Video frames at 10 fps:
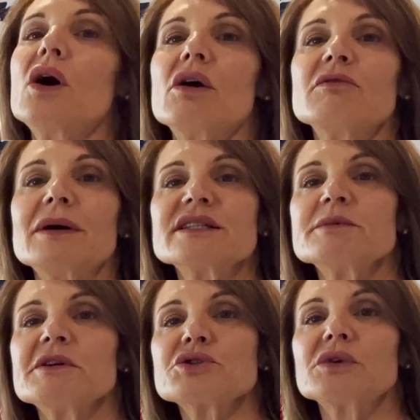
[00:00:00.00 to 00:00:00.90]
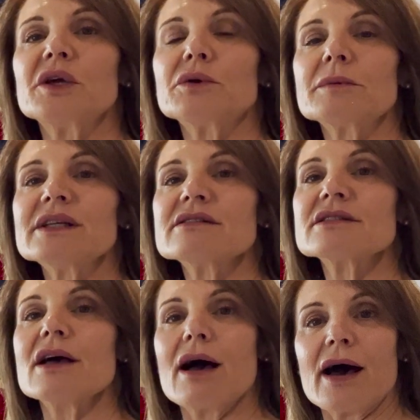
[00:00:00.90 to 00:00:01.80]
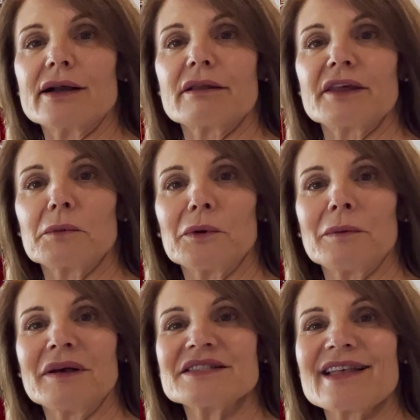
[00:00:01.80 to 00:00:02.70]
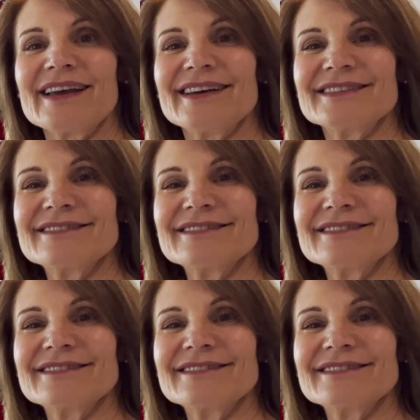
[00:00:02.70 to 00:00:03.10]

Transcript: of my specialty ornaments, and I think we're almost there.